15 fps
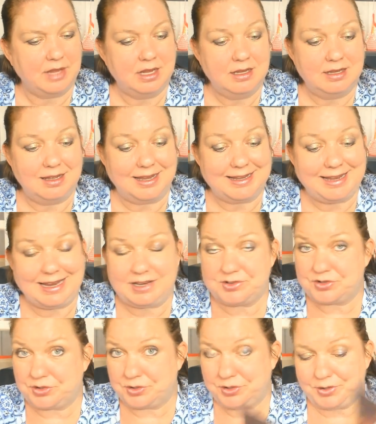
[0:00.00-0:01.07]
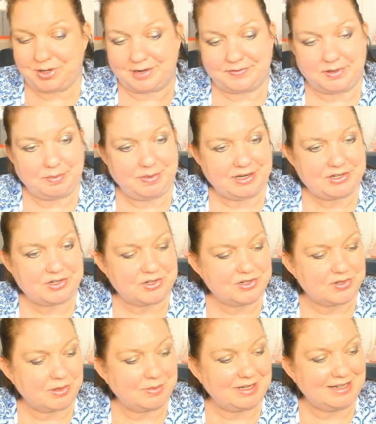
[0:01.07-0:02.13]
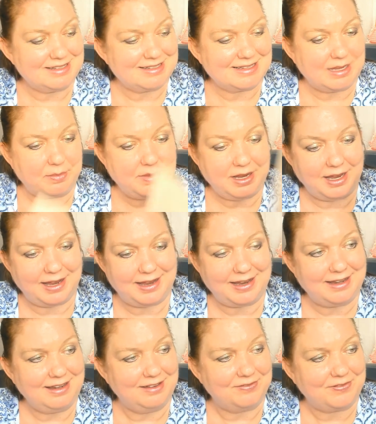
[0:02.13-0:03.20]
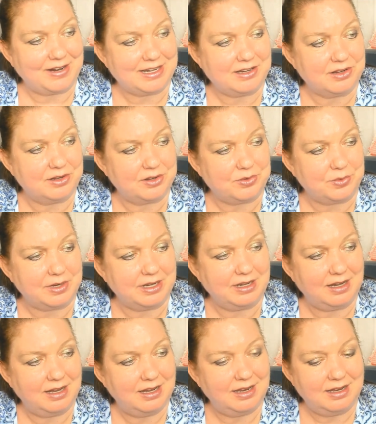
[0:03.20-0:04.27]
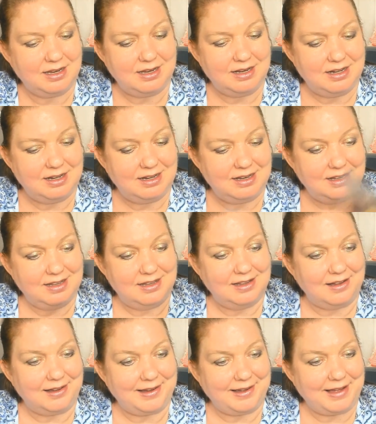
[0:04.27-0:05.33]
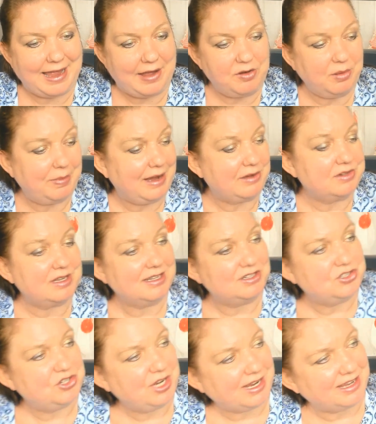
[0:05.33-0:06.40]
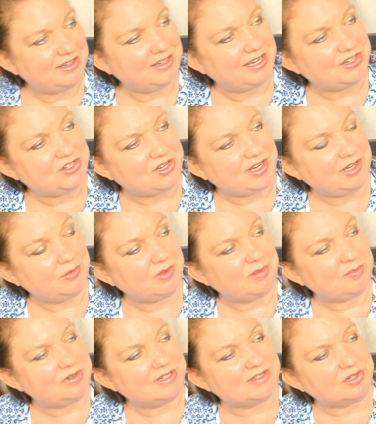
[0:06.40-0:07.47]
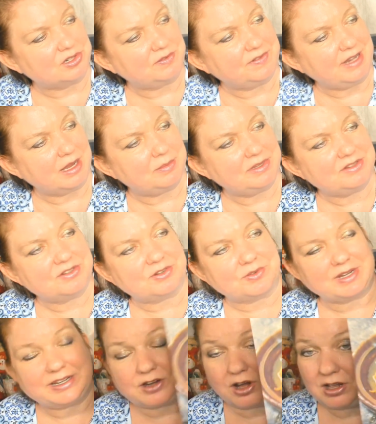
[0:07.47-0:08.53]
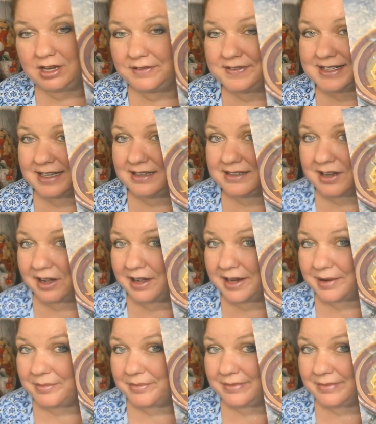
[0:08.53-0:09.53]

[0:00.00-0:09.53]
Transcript: I can't show you every picture, so I'm gonna skip ahead and find a good one. Uh, how about chicken tagine with preserved lemons, green olives, and thyme?